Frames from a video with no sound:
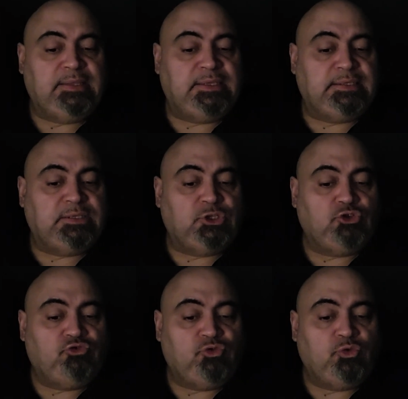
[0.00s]
This is
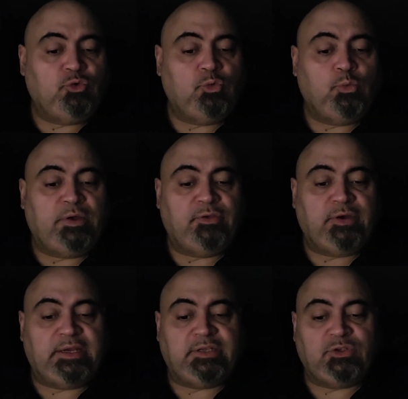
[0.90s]
true whether
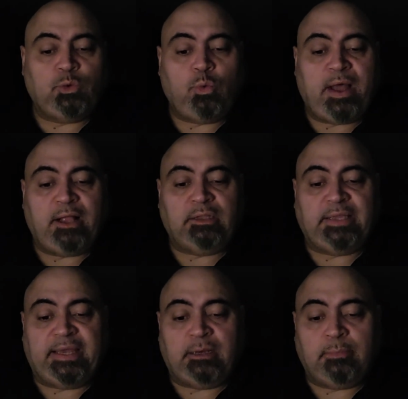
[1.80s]
it is a wild
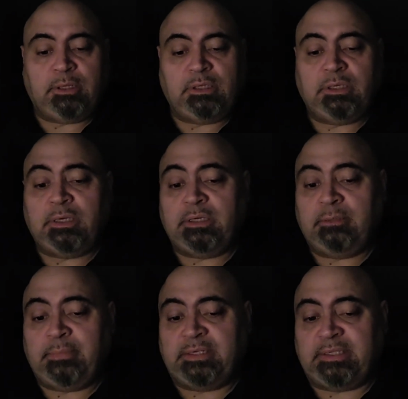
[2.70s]
animal, a
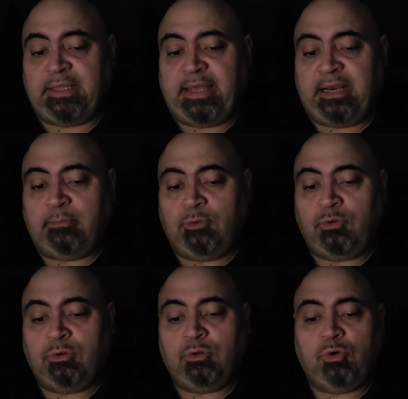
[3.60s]
domestic
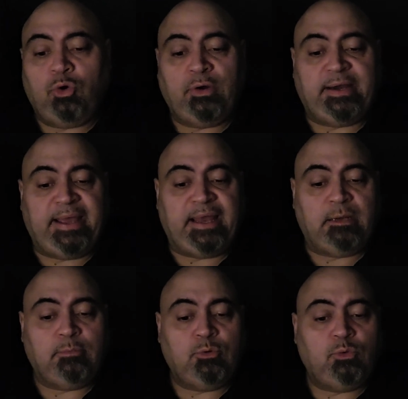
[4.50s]
animal, or an
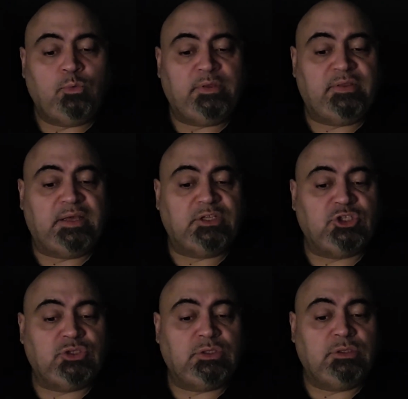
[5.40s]
animal
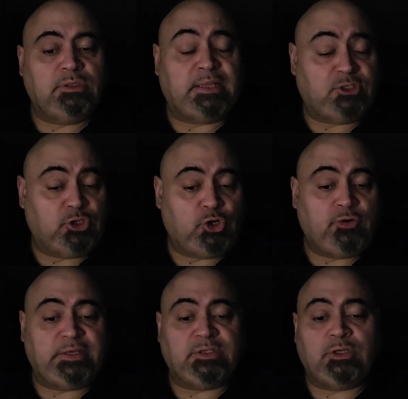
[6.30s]
that
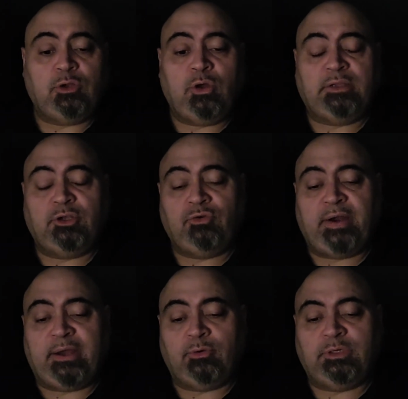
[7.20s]
scurries along the
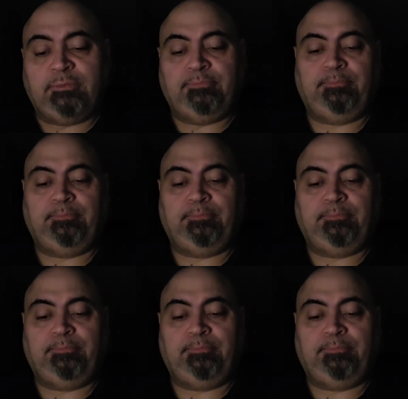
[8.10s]
ground.